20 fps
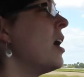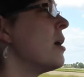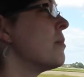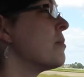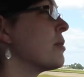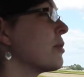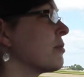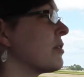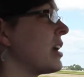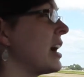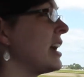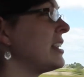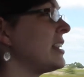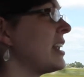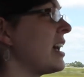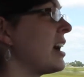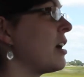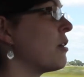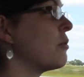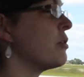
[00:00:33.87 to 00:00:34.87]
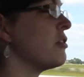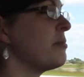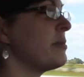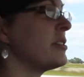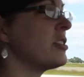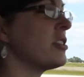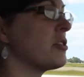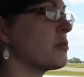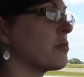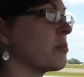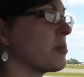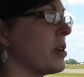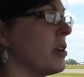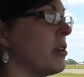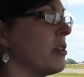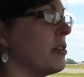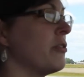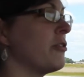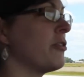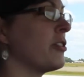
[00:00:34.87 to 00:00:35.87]
But right now, we've been on the
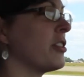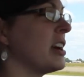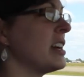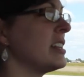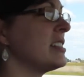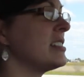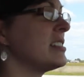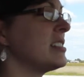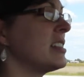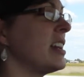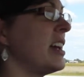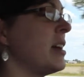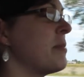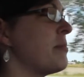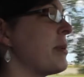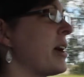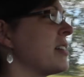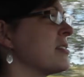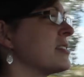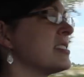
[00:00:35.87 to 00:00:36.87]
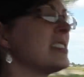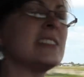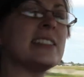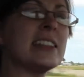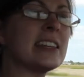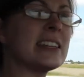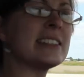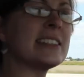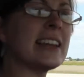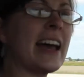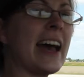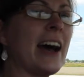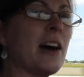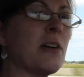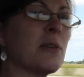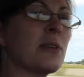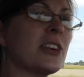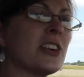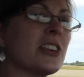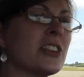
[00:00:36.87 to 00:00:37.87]
road for, I'd say, about six
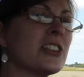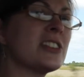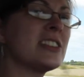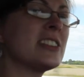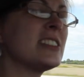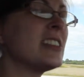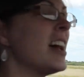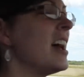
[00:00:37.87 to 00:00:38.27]
hours,